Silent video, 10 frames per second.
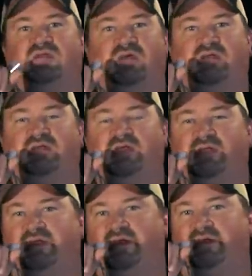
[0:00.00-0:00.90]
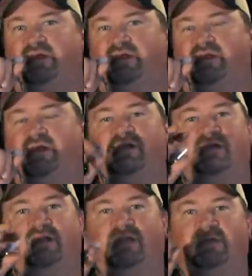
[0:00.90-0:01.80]
cut, cut, cut, cut, cut,
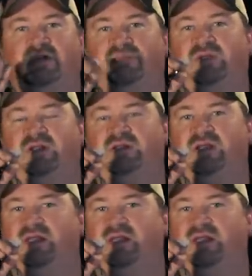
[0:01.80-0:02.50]
and I'm manipulating the